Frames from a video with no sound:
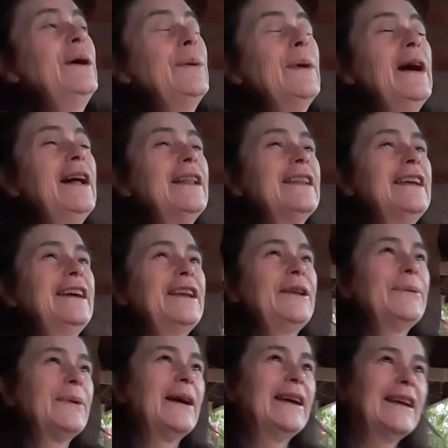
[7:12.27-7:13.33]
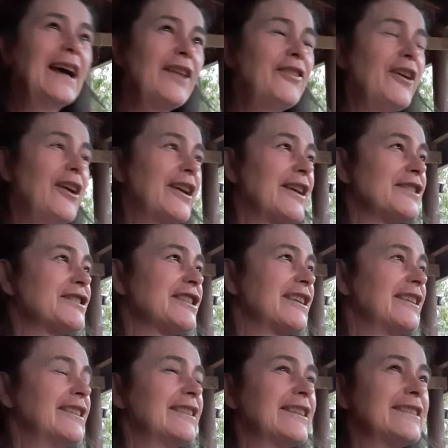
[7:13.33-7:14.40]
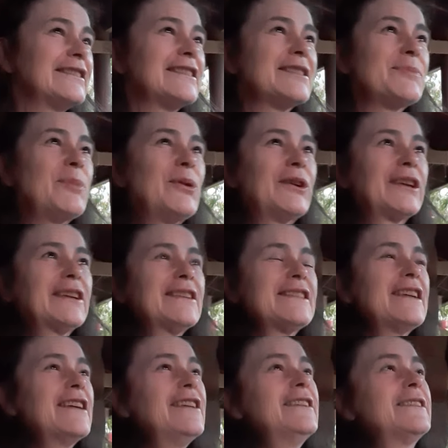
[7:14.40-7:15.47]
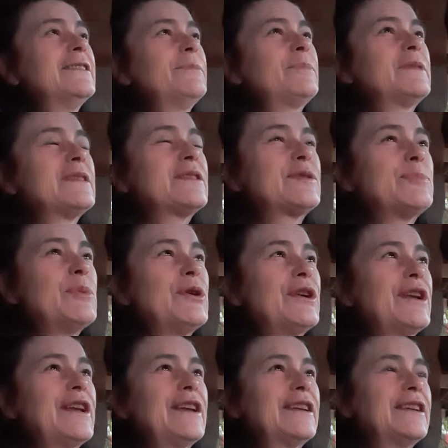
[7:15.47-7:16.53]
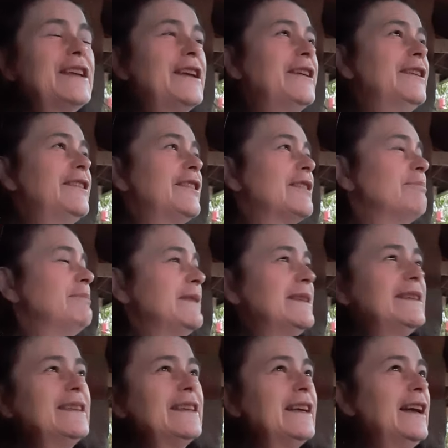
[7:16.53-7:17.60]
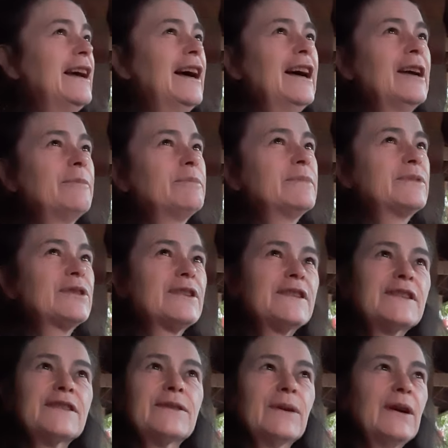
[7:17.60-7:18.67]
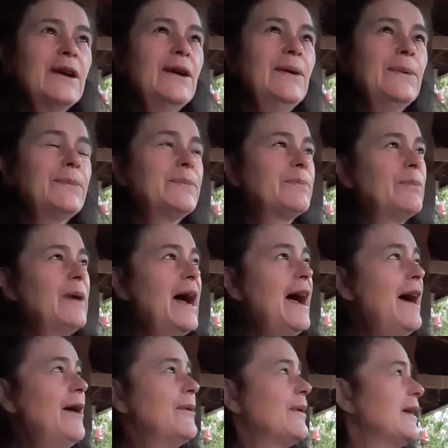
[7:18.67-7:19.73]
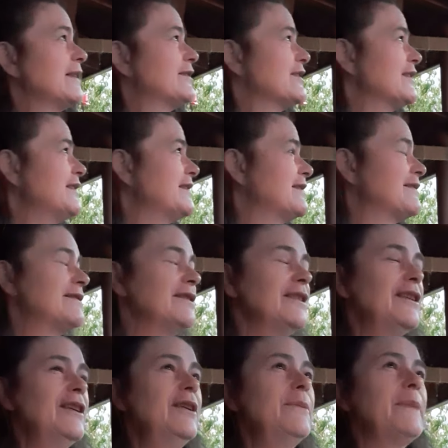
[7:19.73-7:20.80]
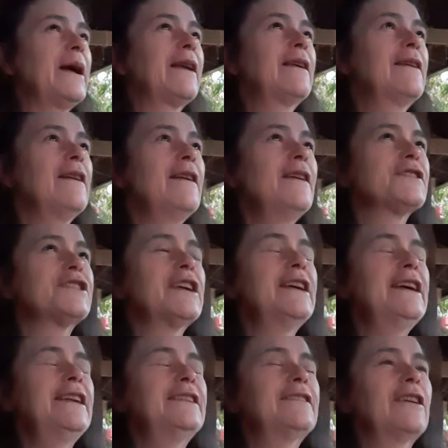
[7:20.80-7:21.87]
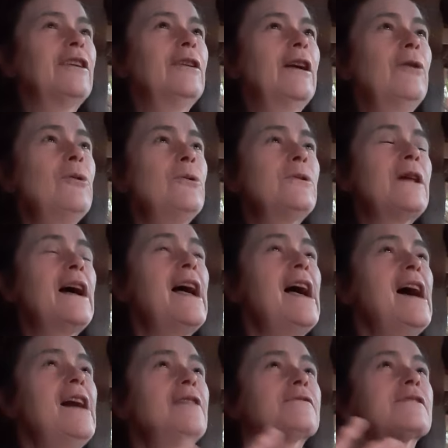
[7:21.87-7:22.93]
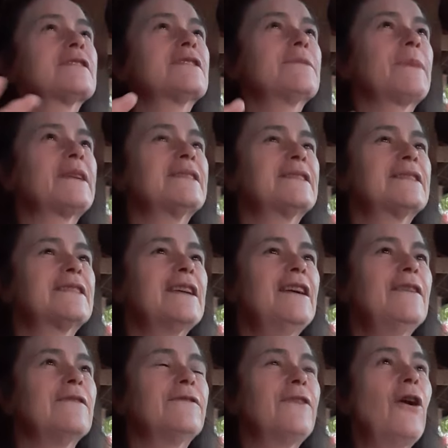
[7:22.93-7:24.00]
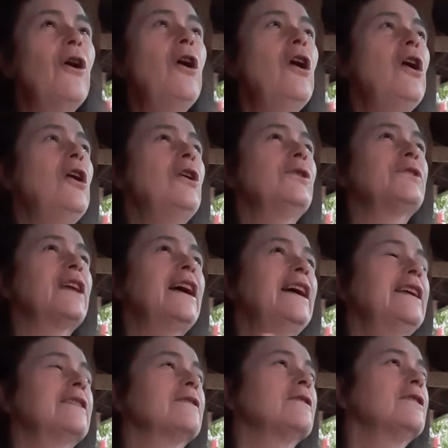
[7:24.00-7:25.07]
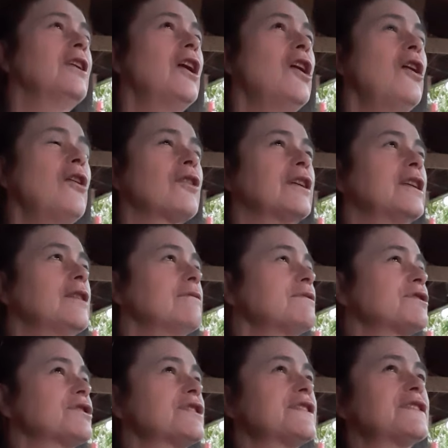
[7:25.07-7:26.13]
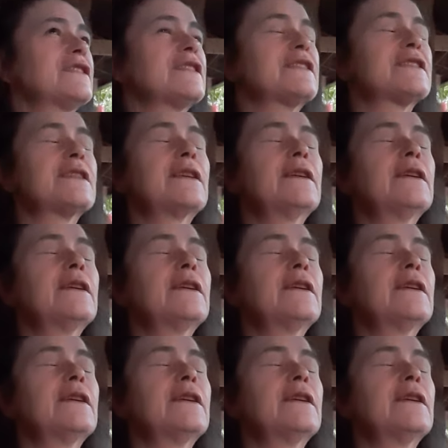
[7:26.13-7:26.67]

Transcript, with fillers: well, anyway, I thought I shared it this morning because I got up this morning and here I'm, I'm just oh wow, I just Oh my gosh, I had the whole house to myself all night long. And it was just this,